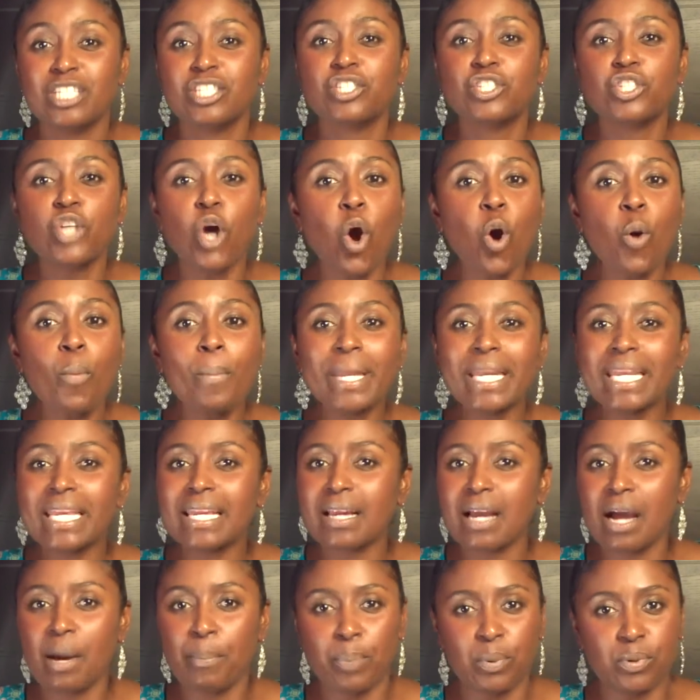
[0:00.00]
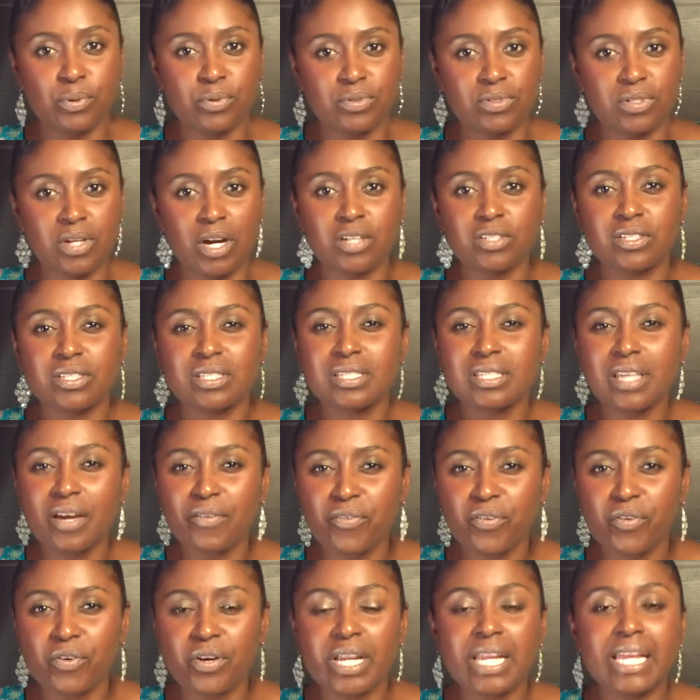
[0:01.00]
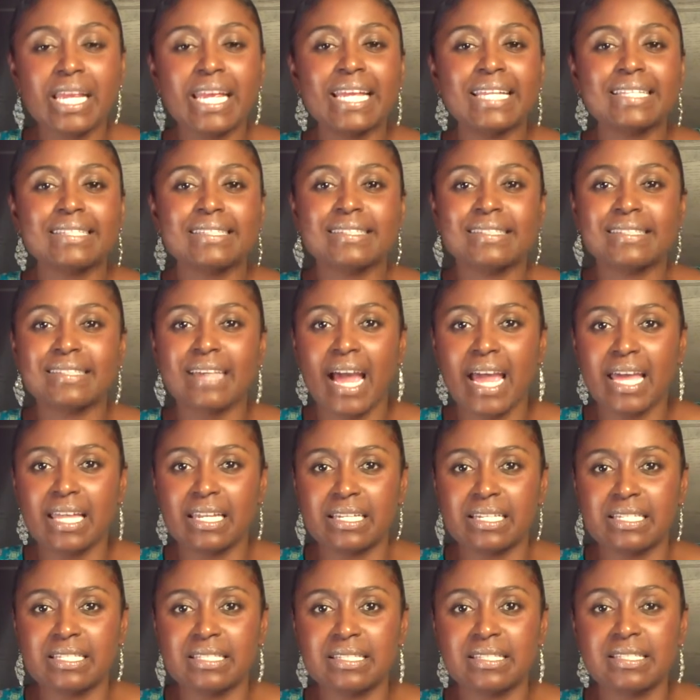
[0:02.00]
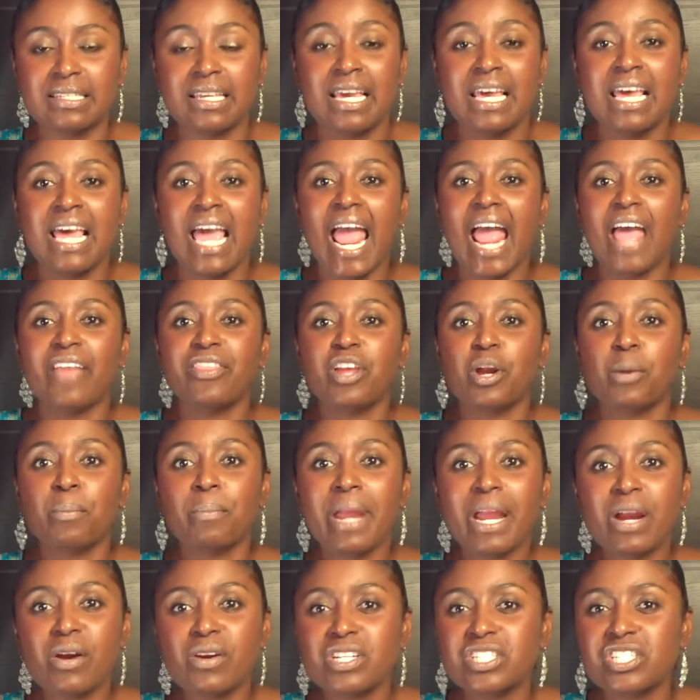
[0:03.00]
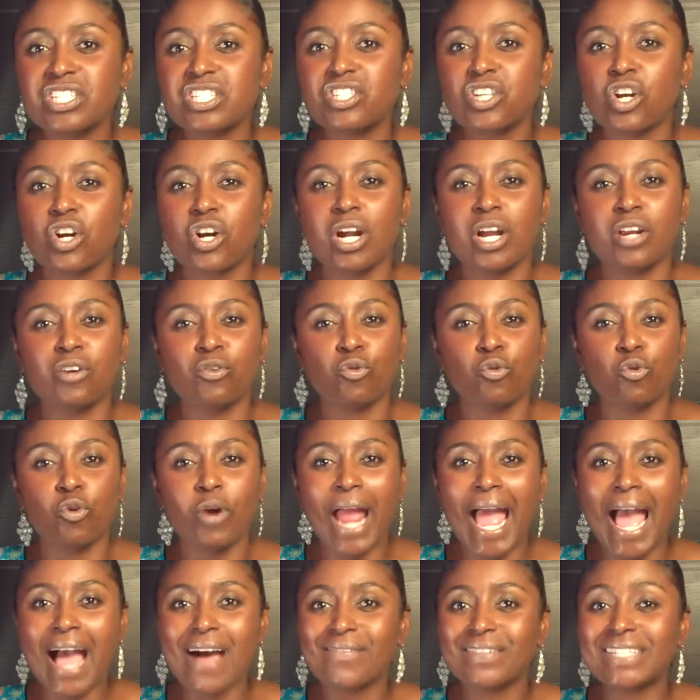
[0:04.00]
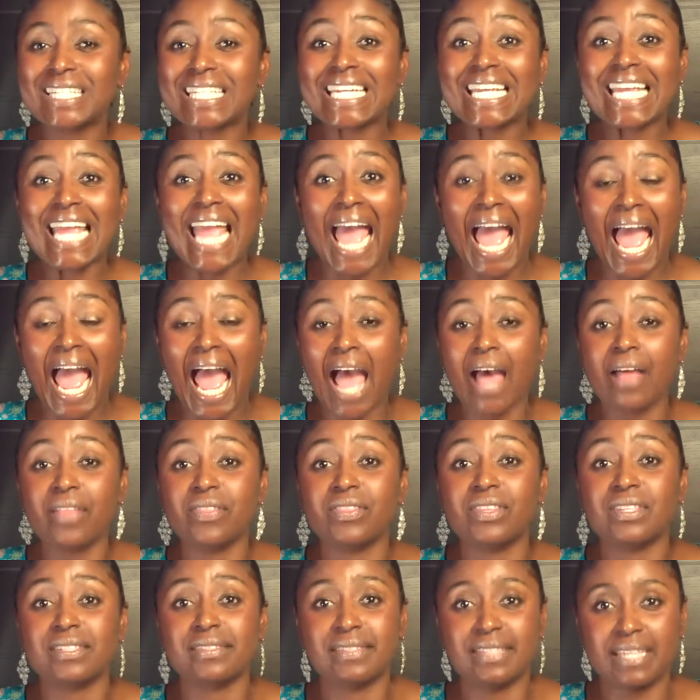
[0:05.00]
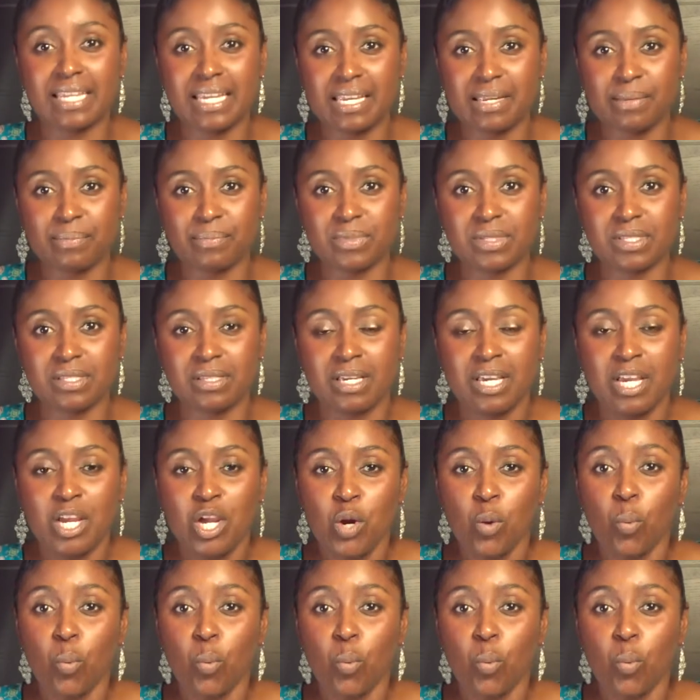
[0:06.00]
So many couples are suffering in silence, and their marriages are unraveling at the seams.